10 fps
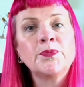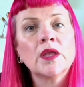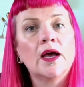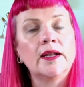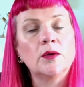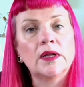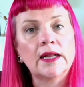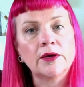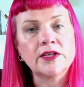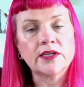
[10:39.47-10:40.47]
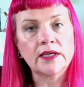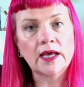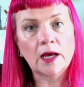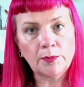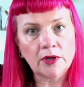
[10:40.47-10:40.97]
and it will allow you to
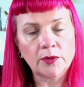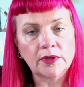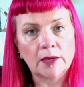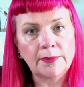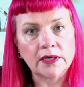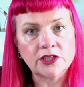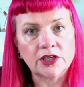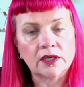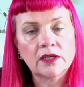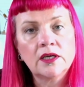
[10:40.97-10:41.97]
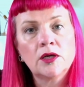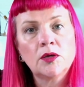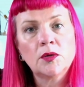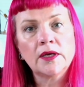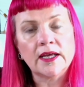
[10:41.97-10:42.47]
upload that picture
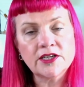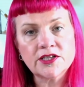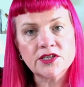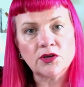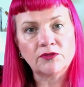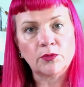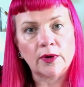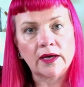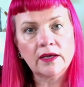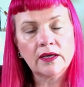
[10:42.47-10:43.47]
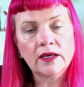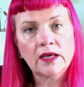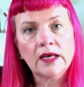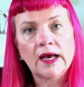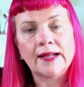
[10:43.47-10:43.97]
into the software
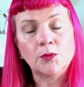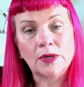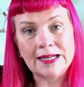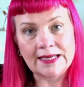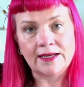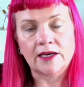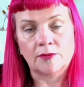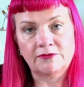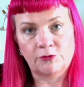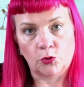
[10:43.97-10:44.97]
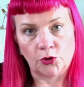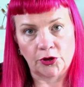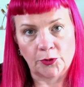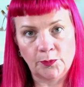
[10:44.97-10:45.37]
and it will clean it up for you.